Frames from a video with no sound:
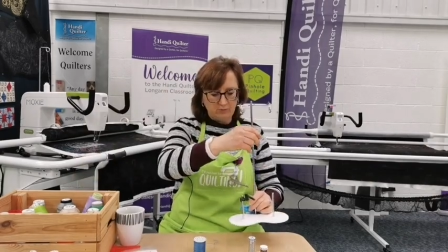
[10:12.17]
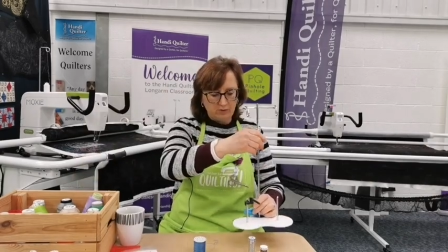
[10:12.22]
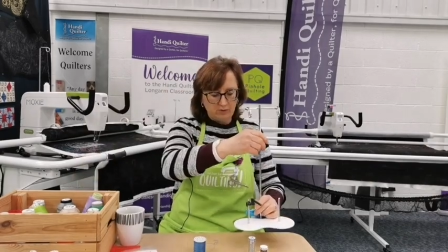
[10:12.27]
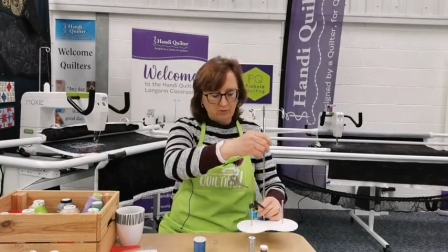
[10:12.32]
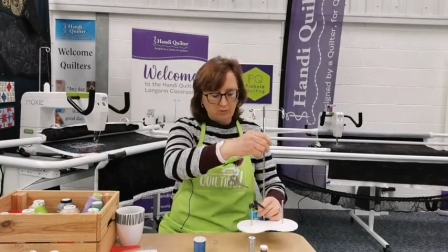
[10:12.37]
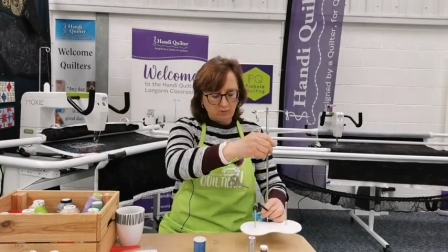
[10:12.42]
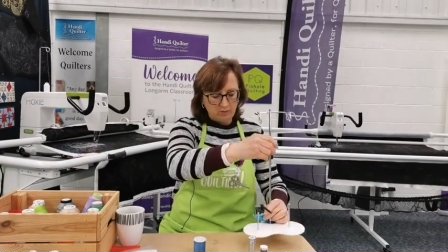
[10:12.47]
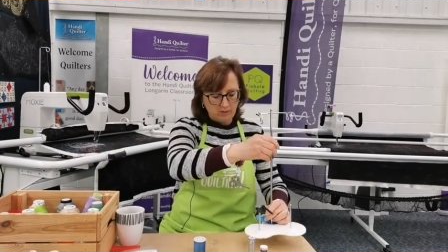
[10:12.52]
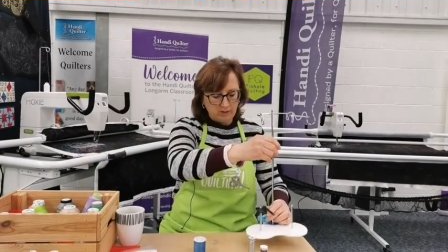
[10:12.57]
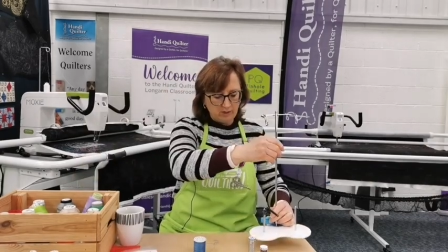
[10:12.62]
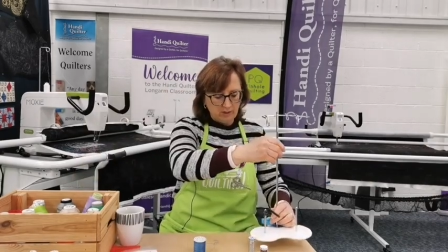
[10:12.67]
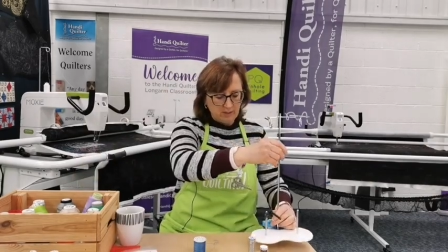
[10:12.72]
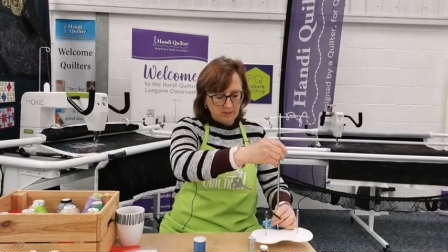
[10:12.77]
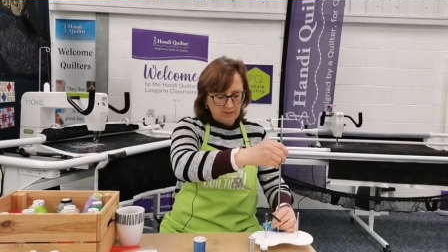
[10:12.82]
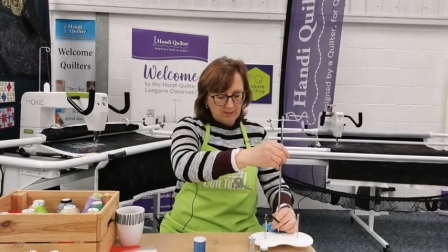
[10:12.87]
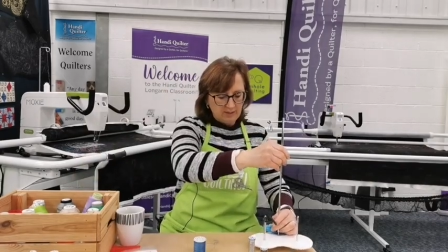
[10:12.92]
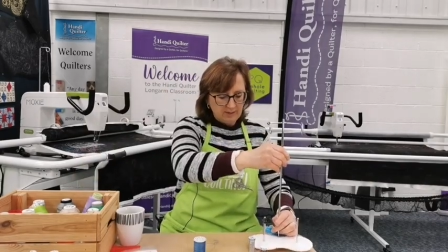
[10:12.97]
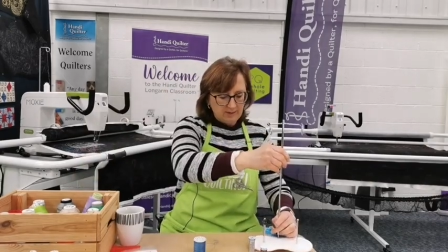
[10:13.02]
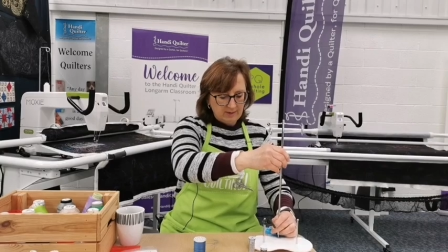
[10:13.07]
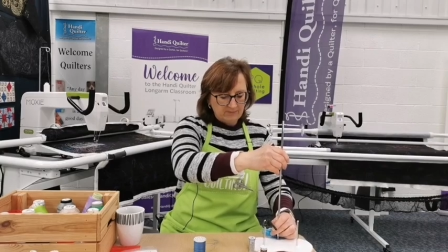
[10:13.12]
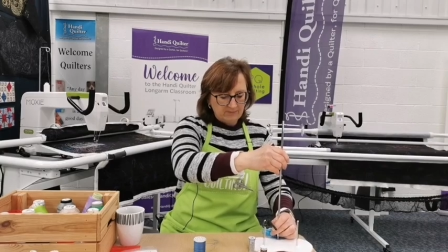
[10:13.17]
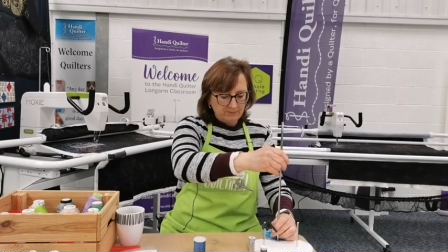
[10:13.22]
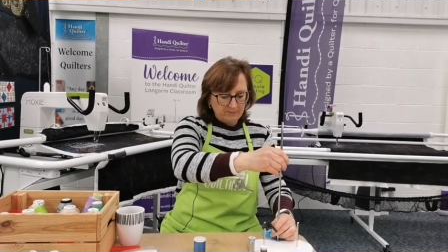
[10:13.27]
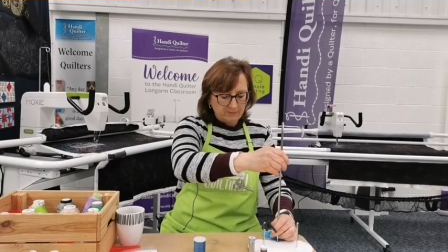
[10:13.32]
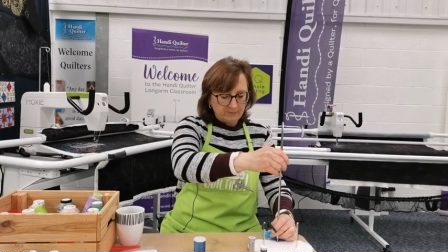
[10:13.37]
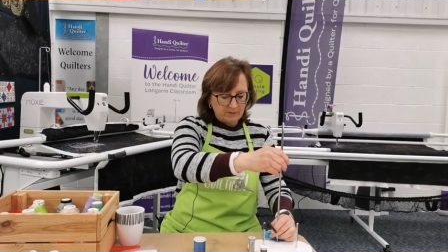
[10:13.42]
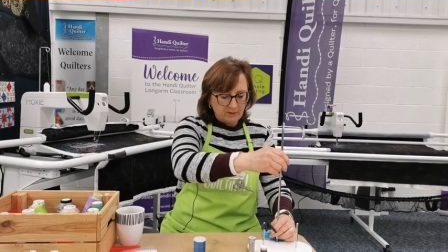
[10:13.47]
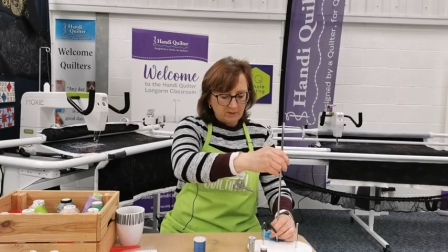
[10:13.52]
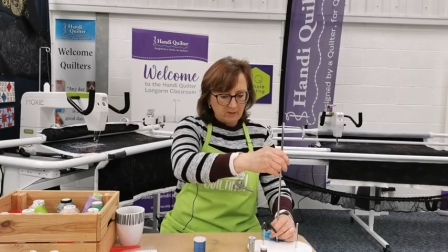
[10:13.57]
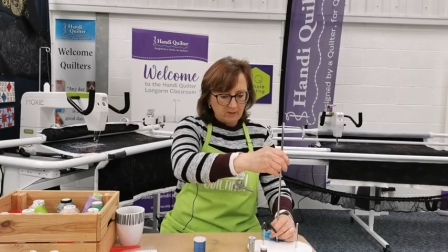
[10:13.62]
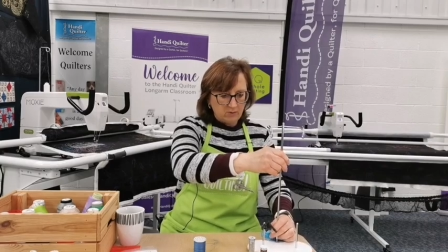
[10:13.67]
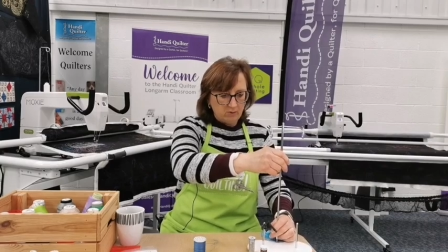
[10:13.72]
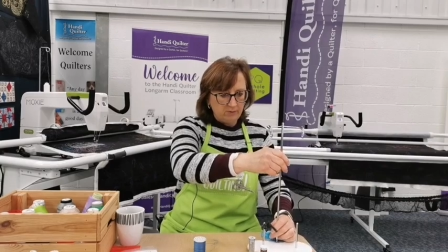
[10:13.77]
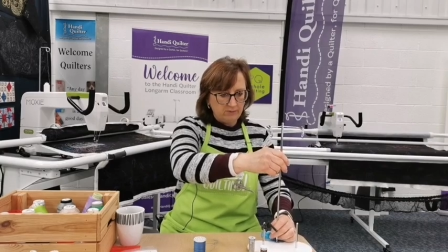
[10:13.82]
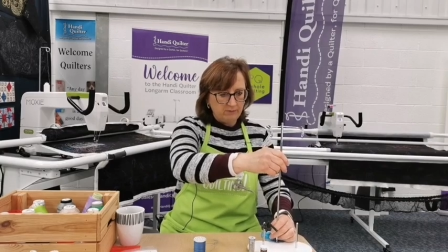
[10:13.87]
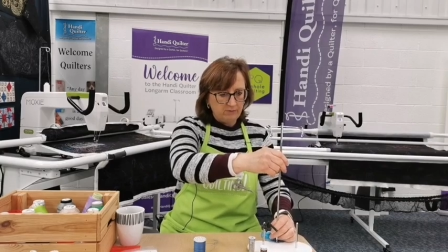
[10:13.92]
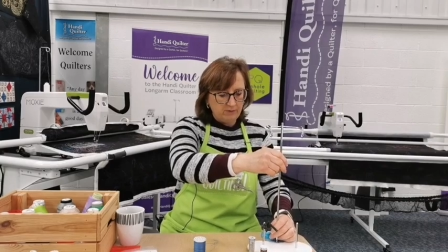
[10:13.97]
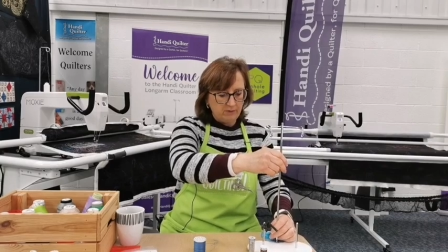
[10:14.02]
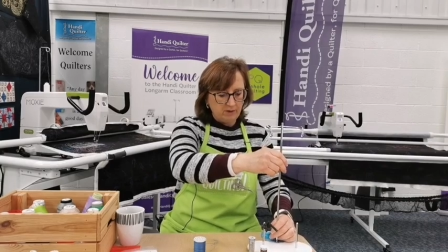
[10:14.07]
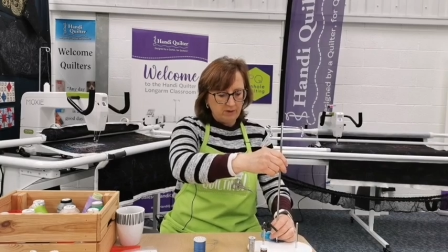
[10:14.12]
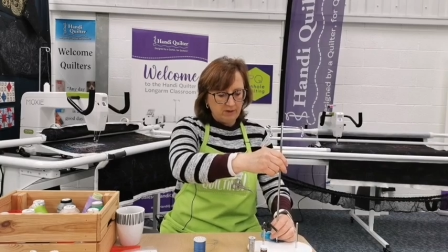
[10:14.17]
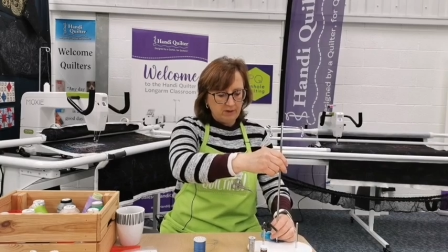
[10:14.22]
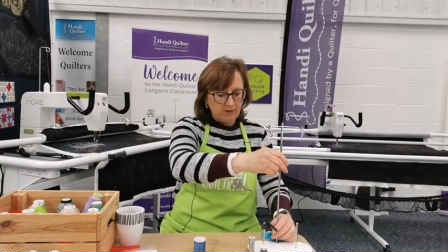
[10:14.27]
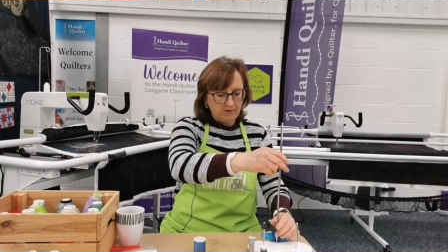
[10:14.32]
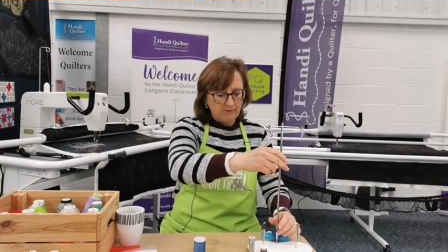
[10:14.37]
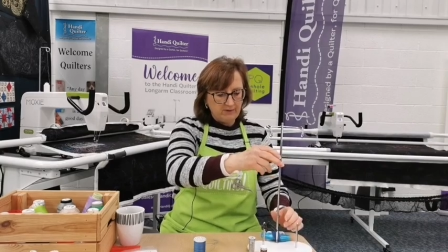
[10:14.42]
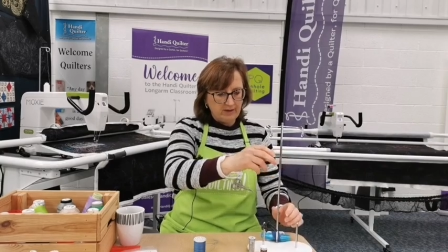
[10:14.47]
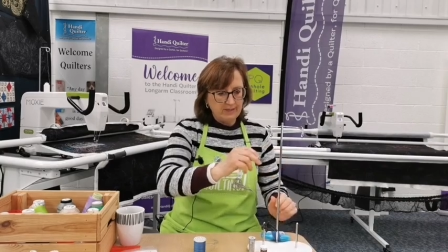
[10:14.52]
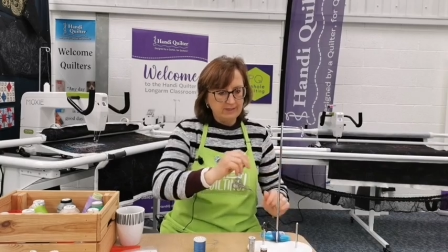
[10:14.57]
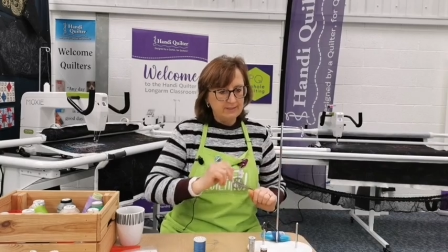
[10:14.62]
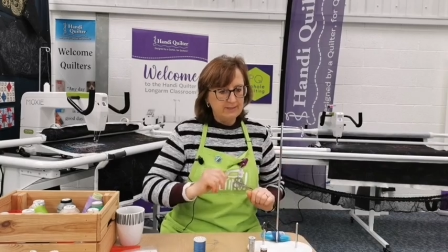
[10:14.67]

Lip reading: thread holder off an